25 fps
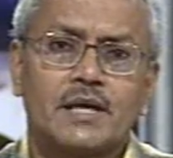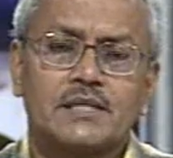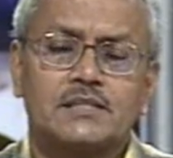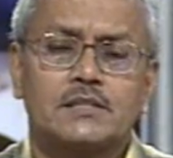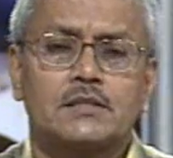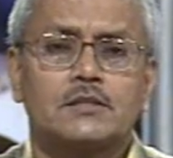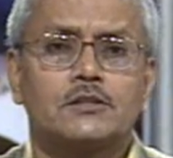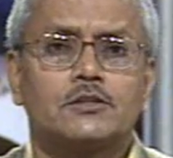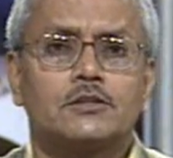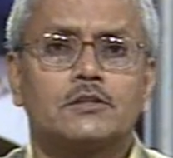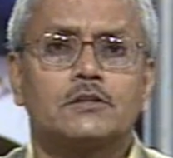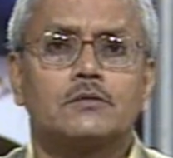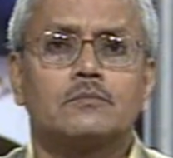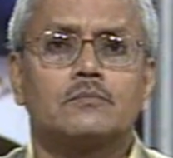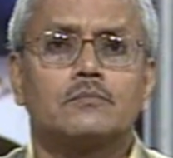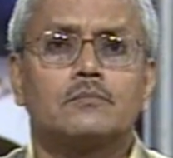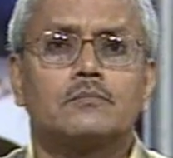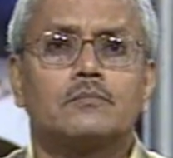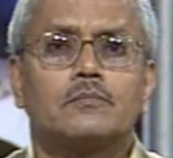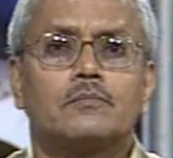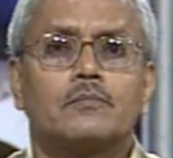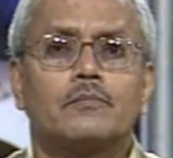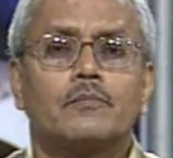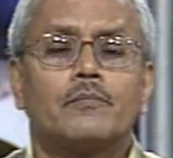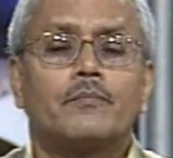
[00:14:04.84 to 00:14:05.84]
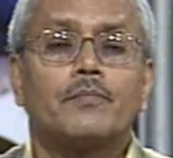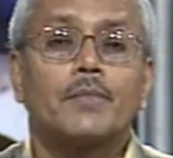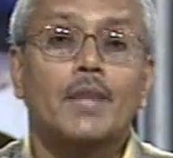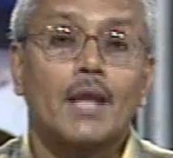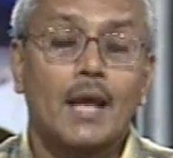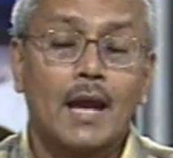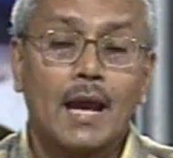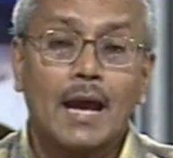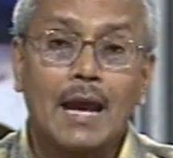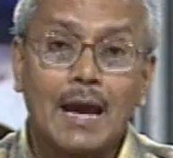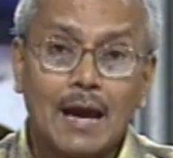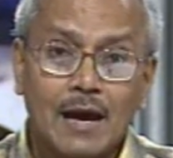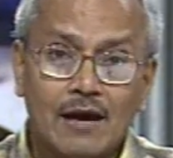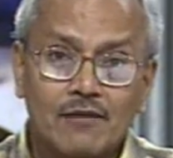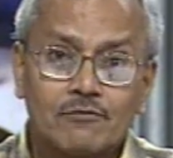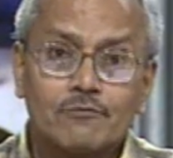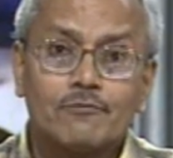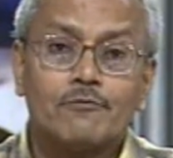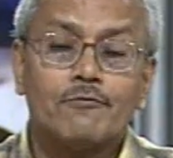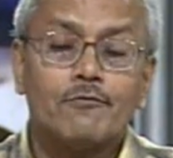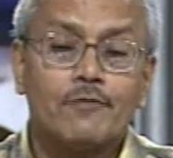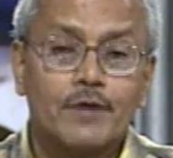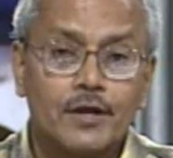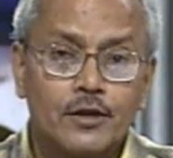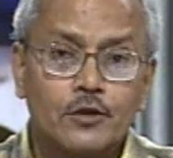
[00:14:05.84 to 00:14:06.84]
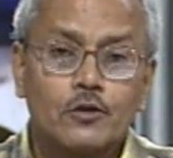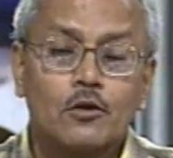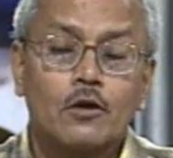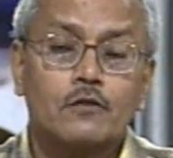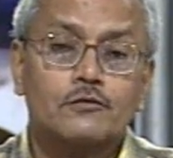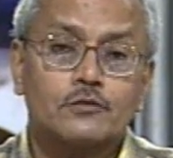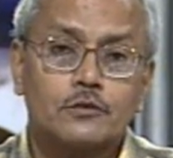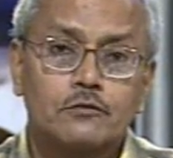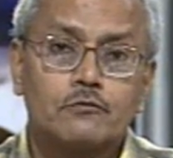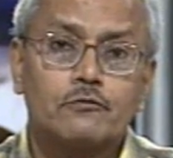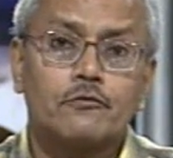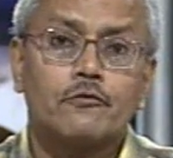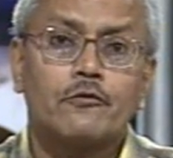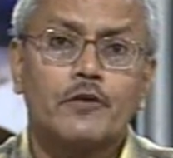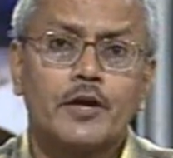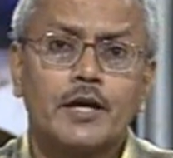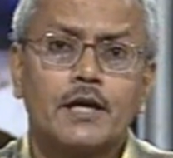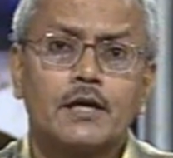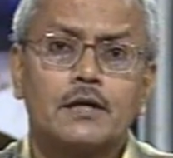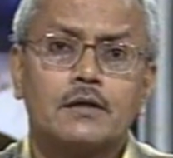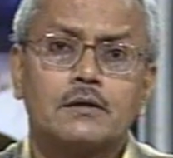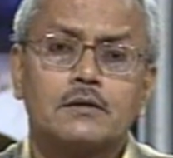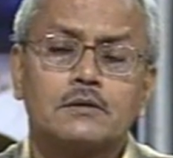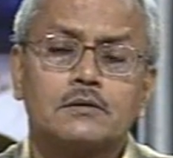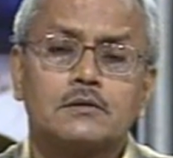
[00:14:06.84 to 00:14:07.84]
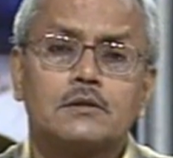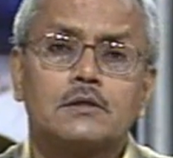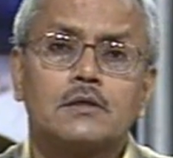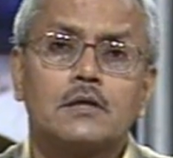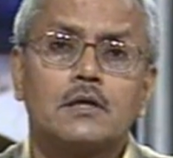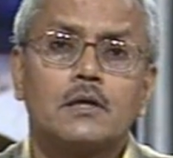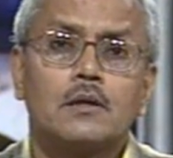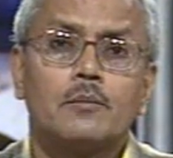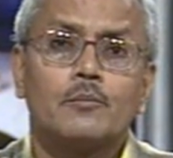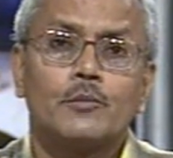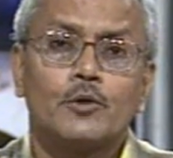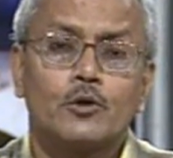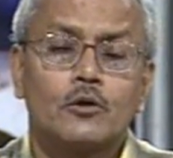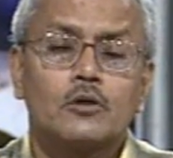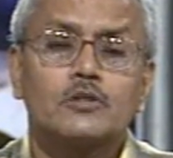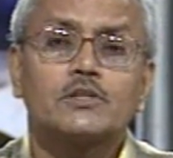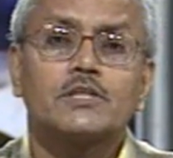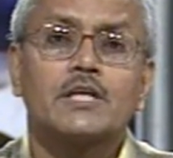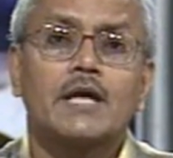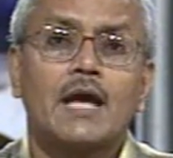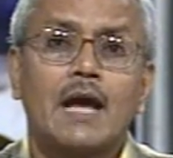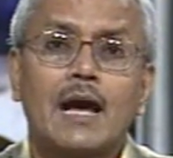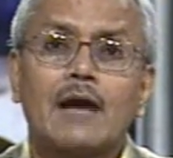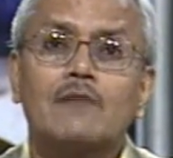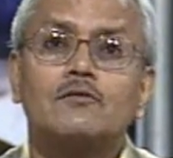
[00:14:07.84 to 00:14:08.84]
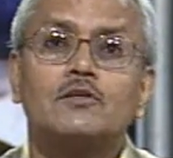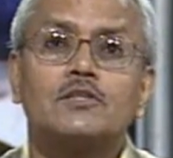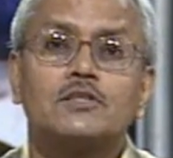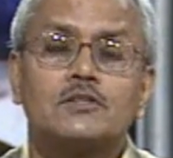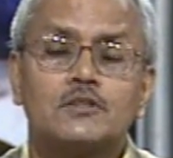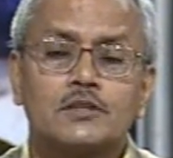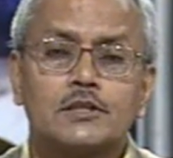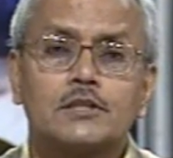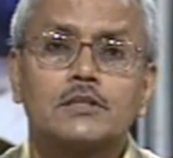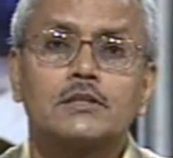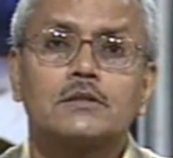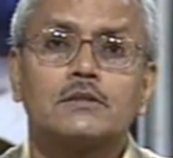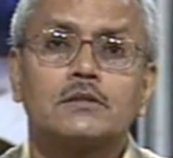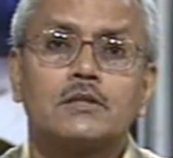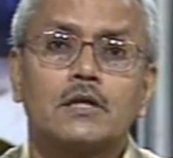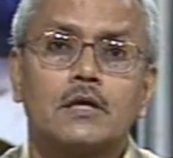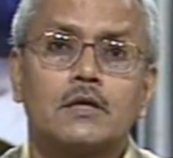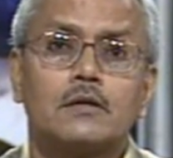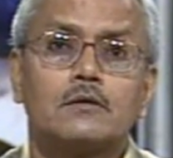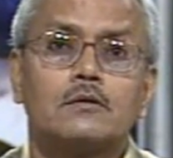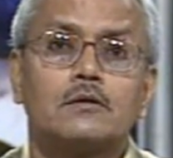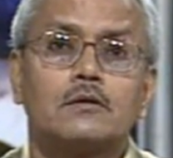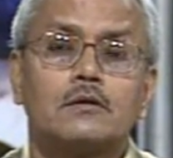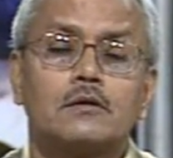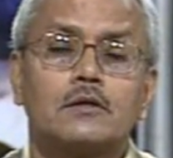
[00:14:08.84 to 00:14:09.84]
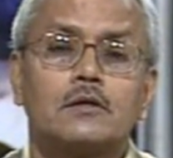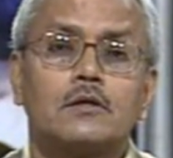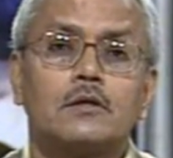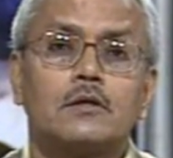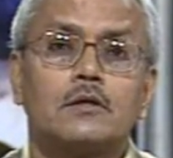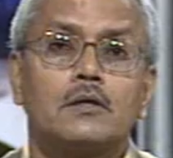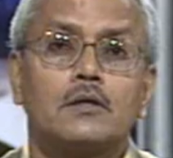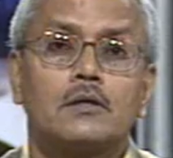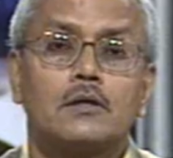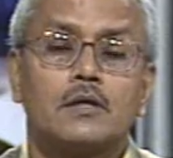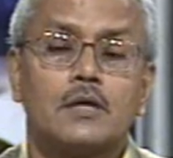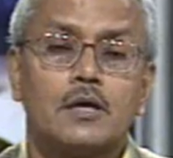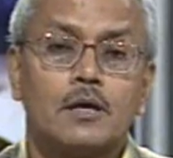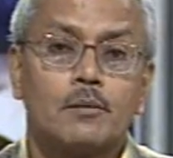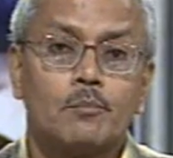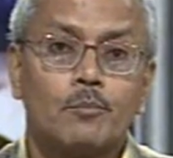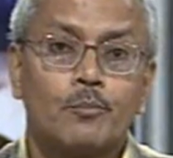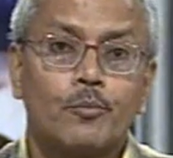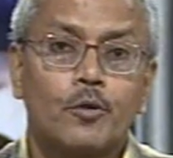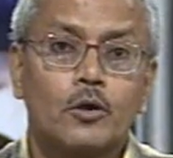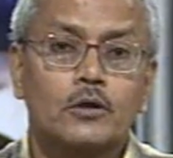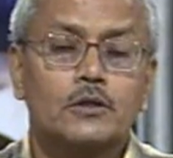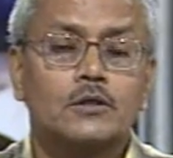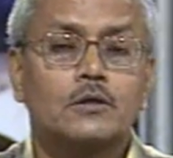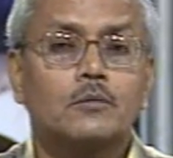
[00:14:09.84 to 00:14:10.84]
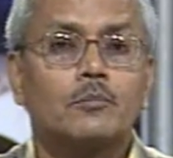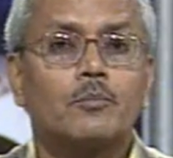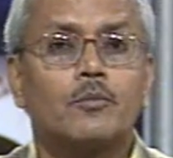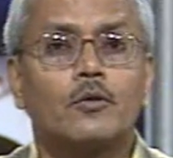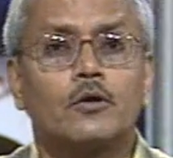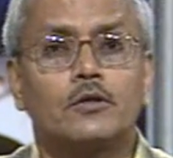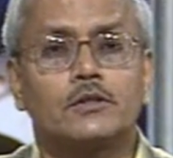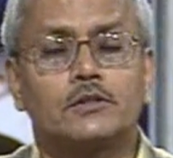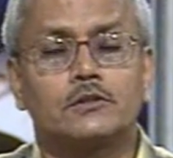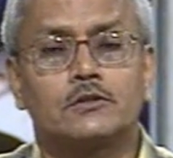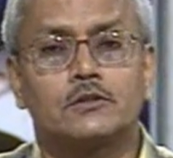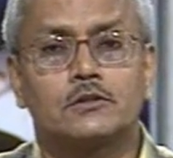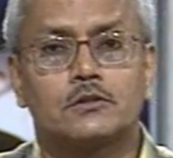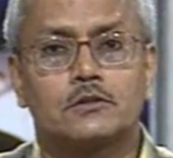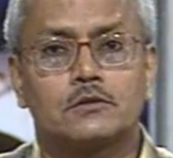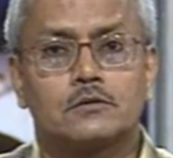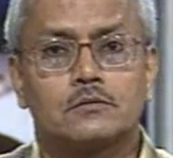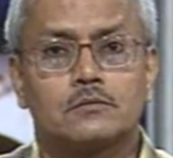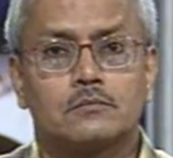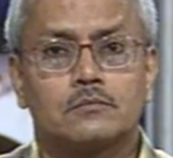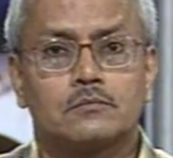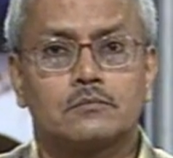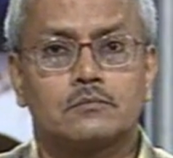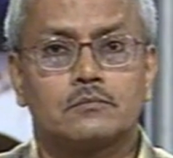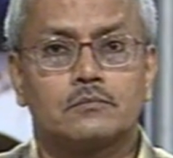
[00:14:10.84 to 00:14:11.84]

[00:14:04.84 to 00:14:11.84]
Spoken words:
passage have very often failed because they haven't written the important points.